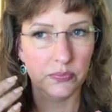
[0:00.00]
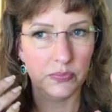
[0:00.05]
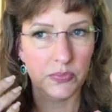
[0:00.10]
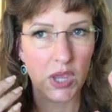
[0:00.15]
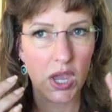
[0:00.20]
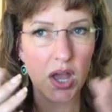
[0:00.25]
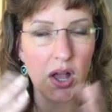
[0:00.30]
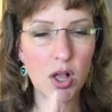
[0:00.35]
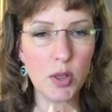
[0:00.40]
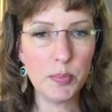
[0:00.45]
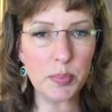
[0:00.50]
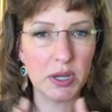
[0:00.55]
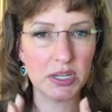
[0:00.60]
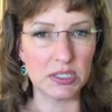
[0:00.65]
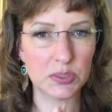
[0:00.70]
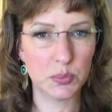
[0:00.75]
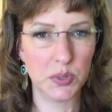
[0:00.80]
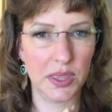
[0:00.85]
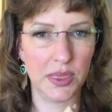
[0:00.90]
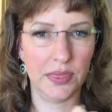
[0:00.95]
help
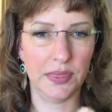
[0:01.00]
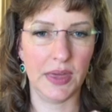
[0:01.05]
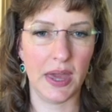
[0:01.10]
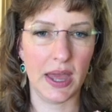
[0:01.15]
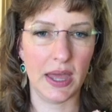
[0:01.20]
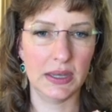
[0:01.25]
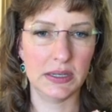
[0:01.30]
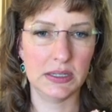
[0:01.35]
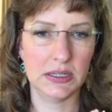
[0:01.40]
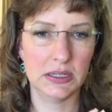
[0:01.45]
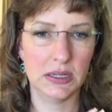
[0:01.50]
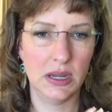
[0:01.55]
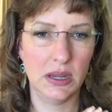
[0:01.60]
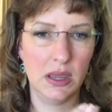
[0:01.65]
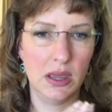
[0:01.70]
us with that.